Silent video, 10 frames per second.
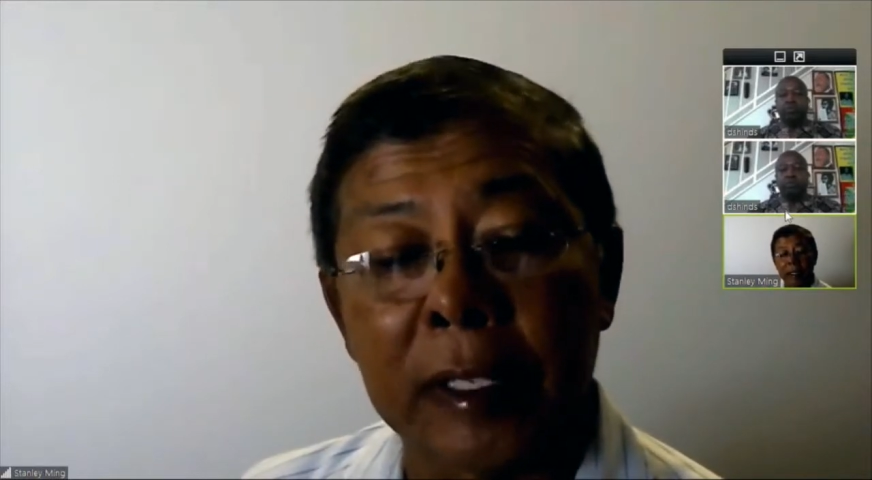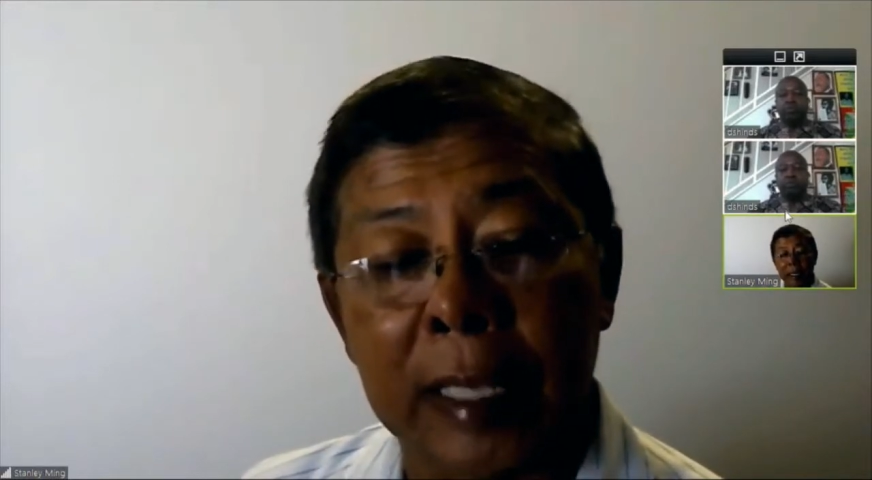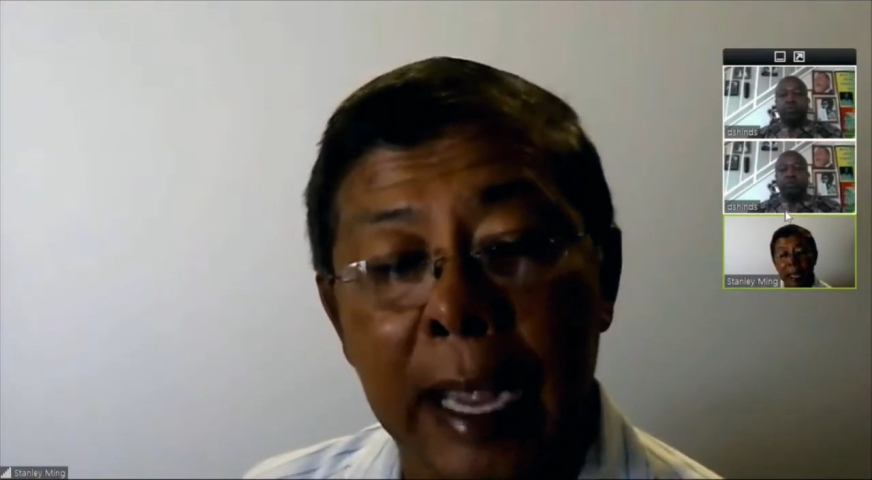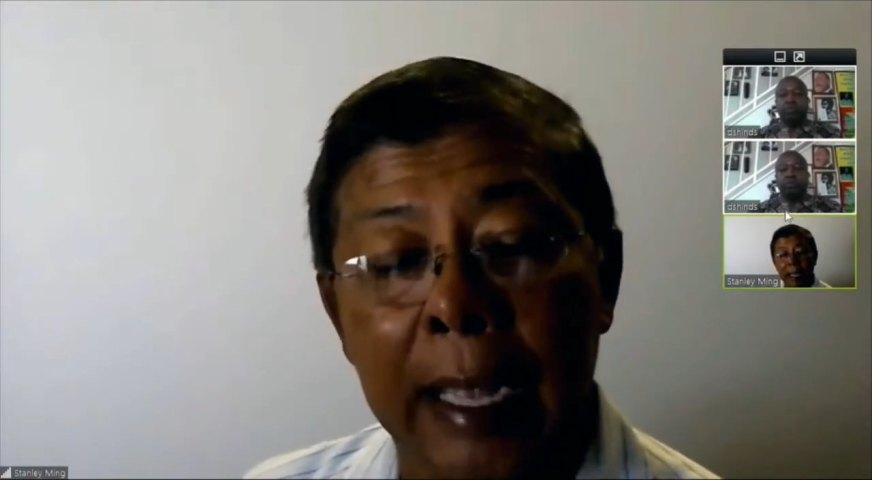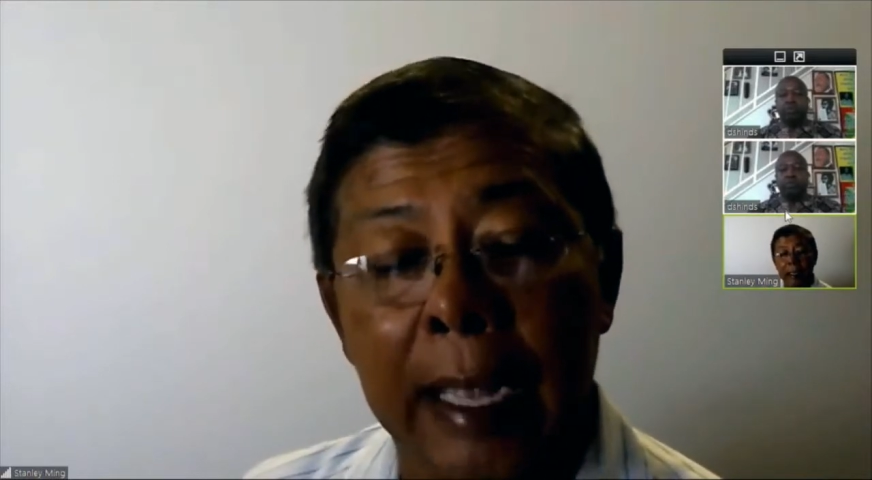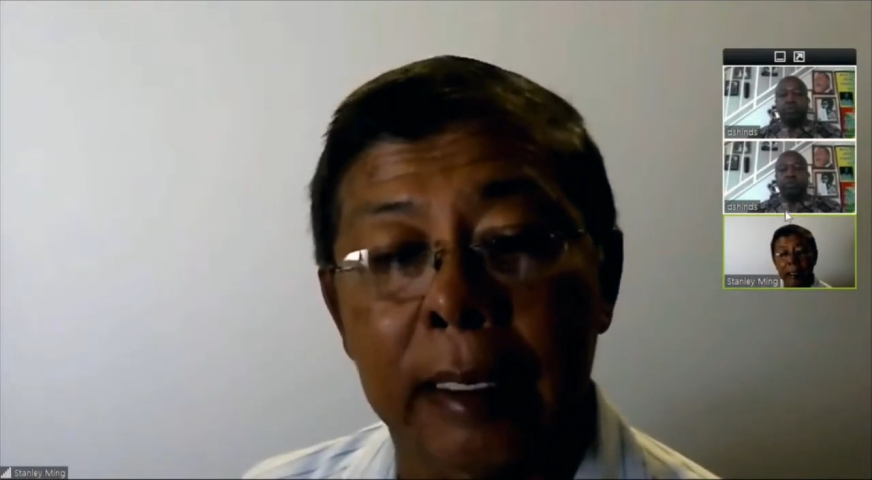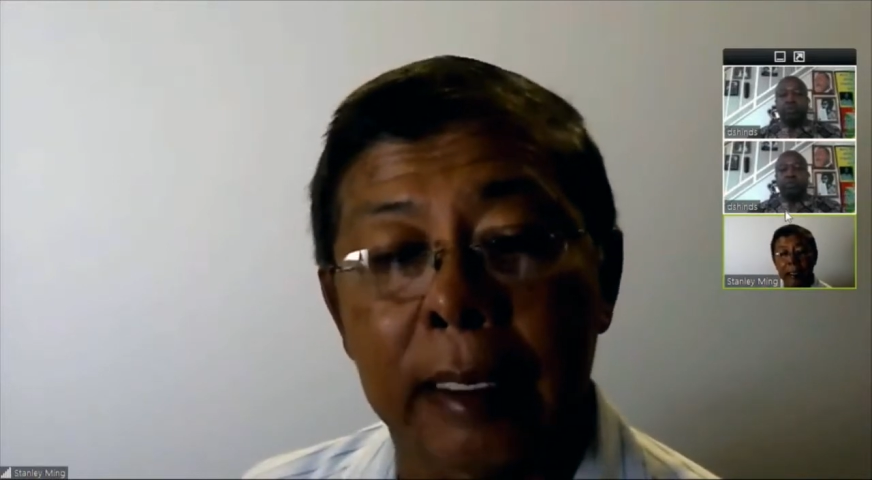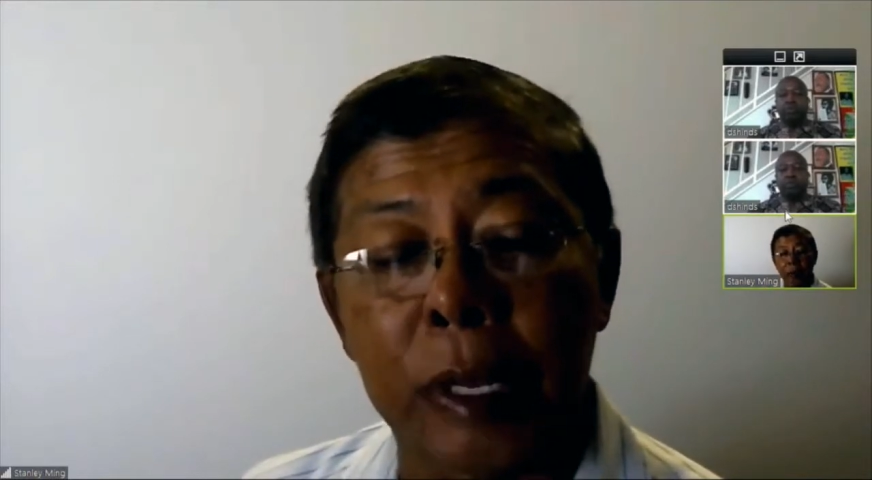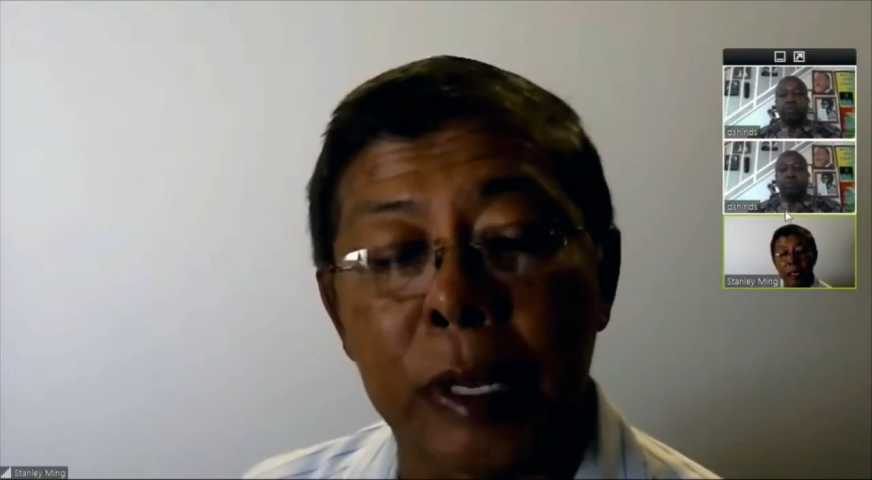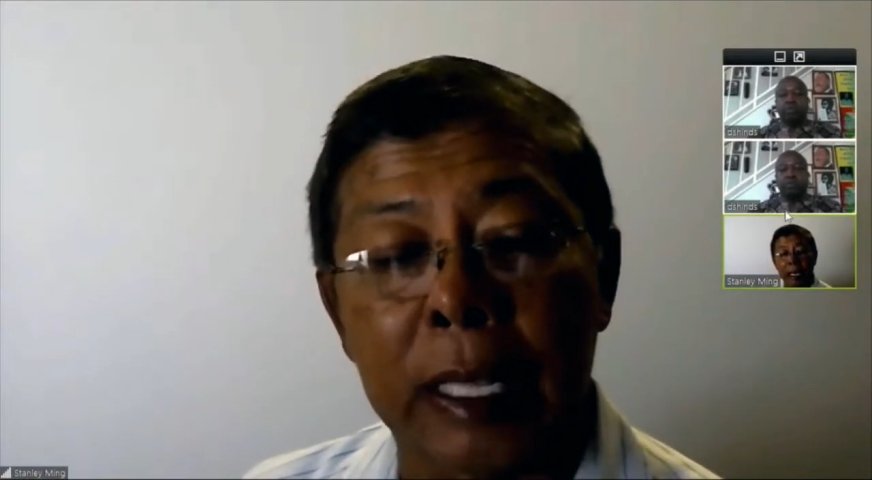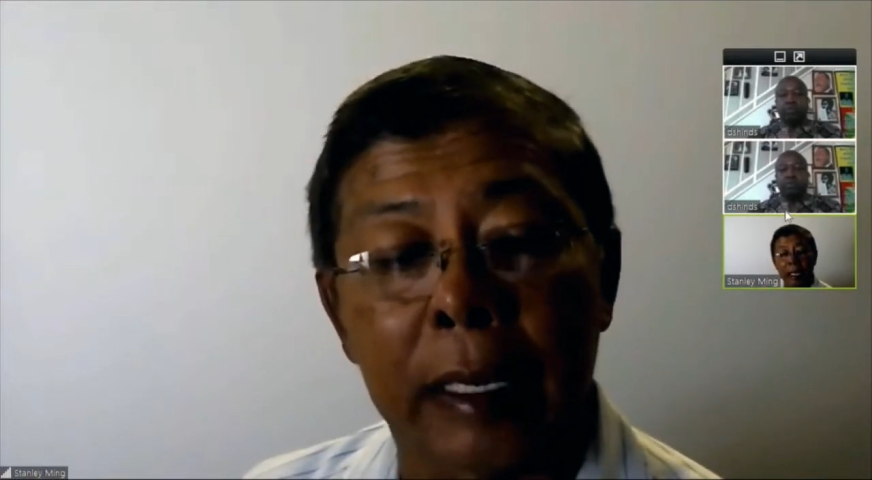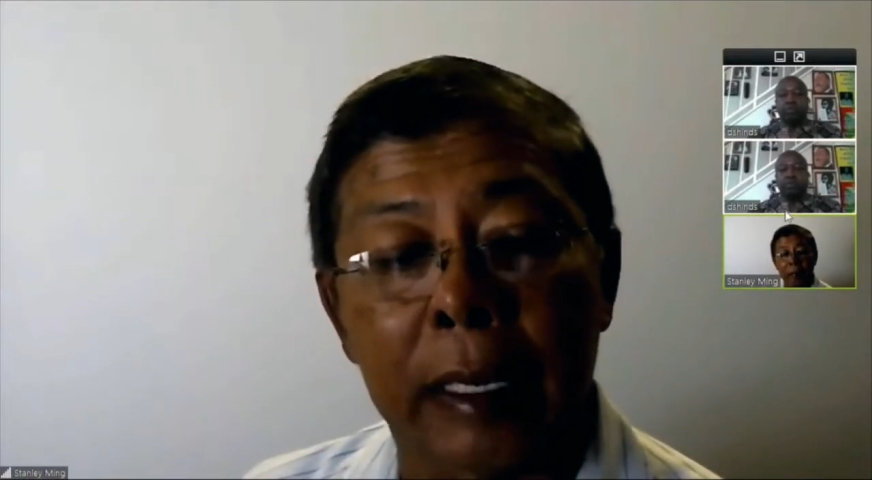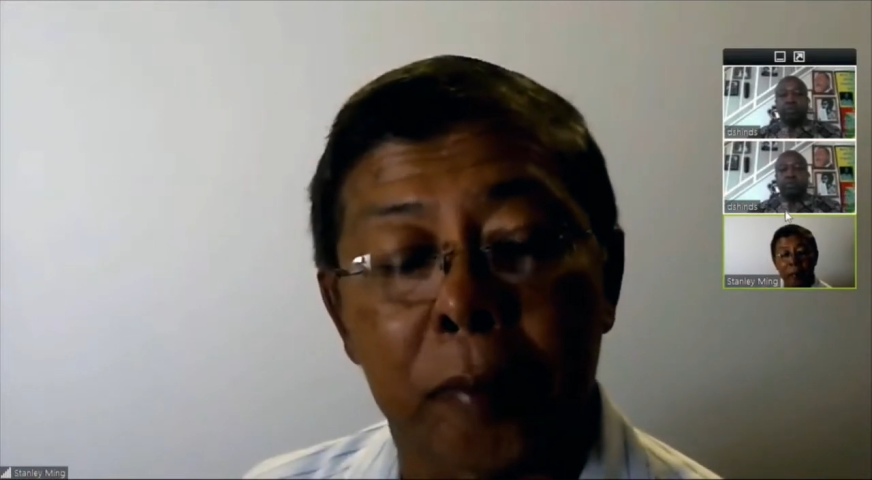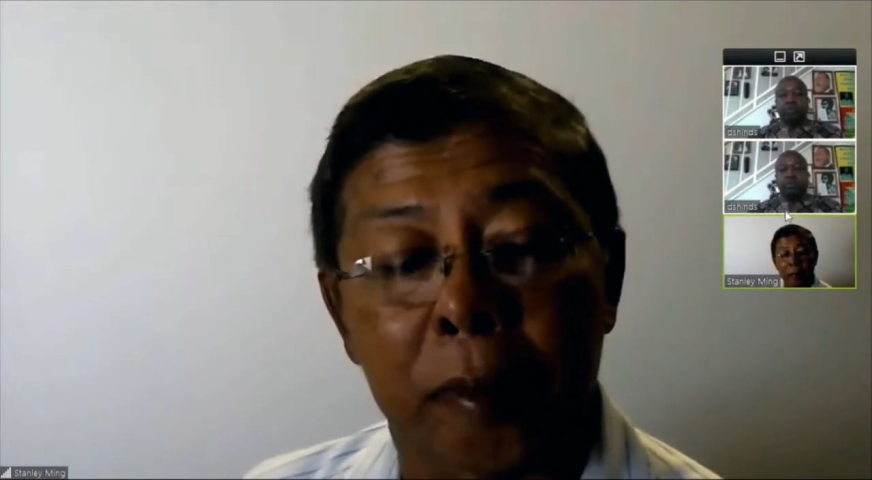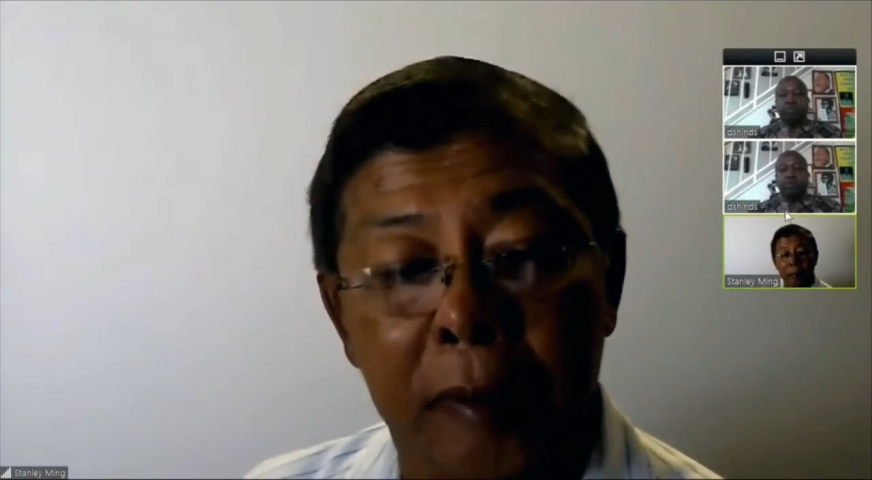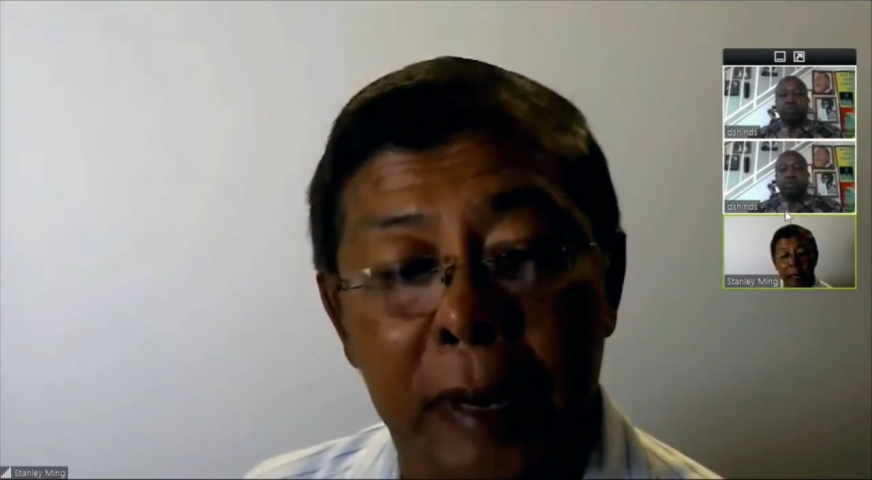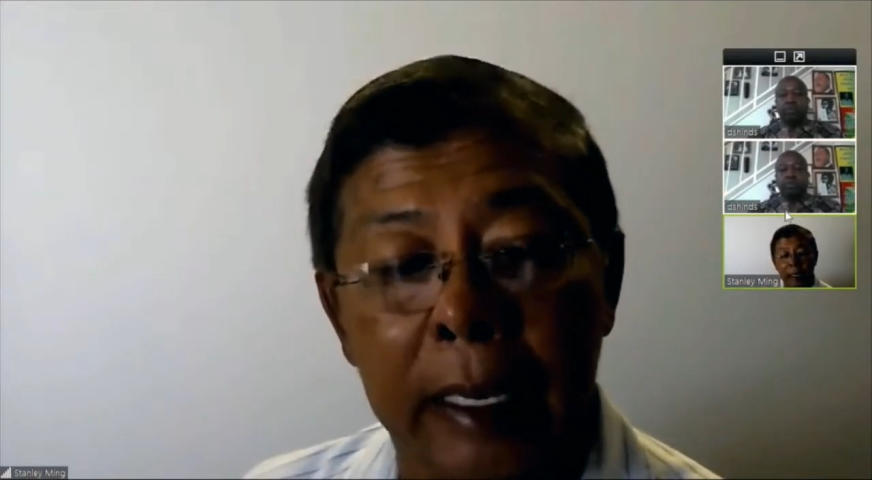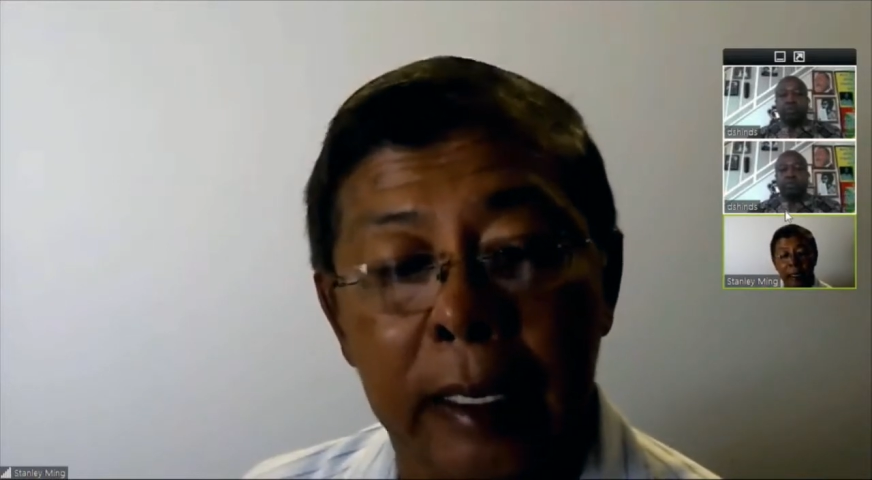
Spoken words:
that we cannot provide